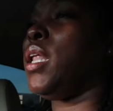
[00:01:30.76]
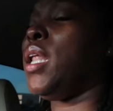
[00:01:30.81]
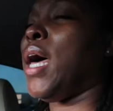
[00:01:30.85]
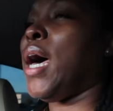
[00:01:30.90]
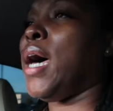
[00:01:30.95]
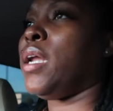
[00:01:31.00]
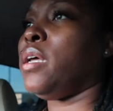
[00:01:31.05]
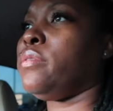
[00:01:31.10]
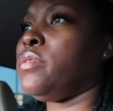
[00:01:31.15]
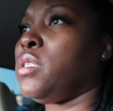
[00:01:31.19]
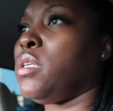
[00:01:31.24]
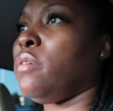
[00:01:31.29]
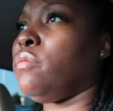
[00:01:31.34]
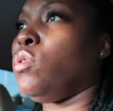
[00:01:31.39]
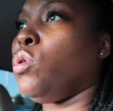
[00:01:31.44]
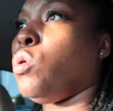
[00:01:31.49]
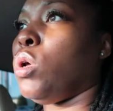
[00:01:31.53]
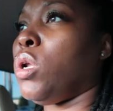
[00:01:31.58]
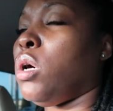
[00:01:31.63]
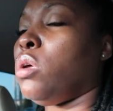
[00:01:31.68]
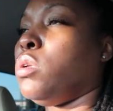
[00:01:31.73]
lot of stuff
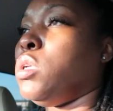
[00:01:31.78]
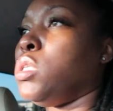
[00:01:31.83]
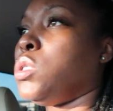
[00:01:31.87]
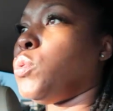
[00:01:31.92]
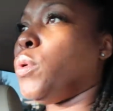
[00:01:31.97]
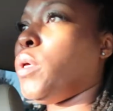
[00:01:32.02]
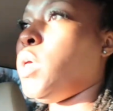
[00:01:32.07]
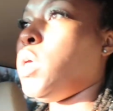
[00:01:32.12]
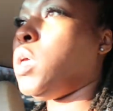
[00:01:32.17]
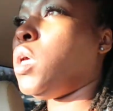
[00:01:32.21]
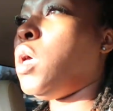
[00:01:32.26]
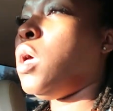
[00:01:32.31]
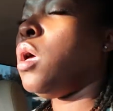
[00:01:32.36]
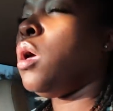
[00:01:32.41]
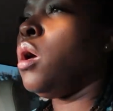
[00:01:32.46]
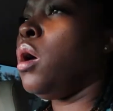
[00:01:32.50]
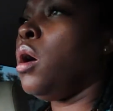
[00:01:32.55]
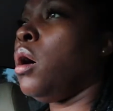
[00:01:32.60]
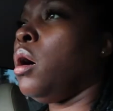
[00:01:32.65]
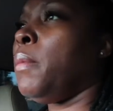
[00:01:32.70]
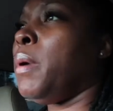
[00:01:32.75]
going on this week.
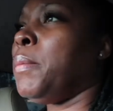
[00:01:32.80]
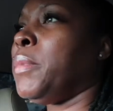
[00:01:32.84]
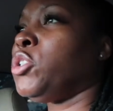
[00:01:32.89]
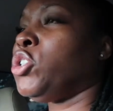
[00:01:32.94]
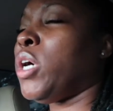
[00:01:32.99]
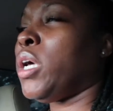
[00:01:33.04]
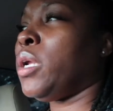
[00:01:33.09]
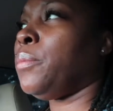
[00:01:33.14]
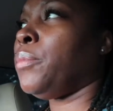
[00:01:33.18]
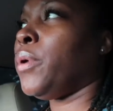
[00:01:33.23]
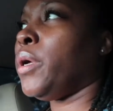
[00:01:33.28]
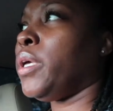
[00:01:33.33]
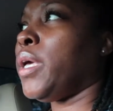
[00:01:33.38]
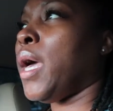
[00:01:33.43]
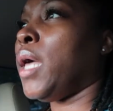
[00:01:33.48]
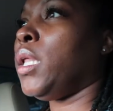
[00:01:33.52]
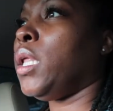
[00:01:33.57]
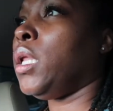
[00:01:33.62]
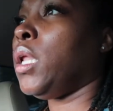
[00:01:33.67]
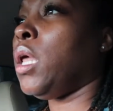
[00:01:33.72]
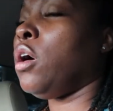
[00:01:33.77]
I'm gonna try to bring
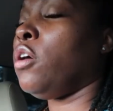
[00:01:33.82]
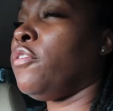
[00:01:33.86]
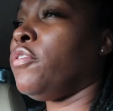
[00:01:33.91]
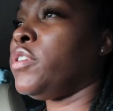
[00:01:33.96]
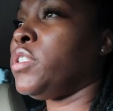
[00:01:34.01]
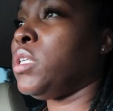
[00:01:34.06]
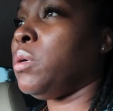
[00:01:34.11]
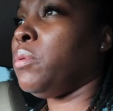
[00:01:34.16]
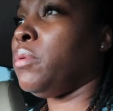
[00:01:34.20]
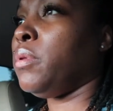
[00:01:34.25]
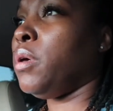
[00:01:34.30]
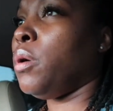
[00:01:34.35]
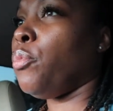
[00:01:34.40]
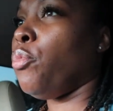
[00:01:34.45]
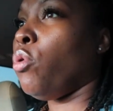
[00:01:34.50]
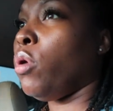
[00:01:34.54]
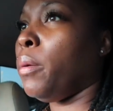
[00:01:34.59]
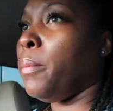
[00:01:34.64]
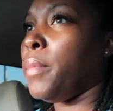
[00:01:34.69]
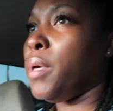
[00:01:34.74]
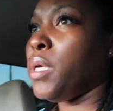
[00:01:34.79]
y'all along for some of the
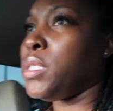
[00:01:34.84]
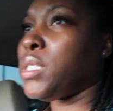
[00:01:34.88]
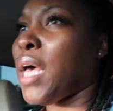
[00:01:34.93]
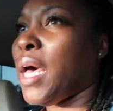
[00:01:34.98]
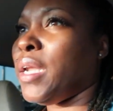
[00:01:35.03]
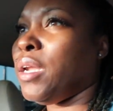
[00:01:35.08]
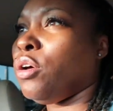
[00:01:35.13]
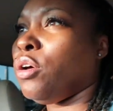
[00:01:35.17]
appointments. I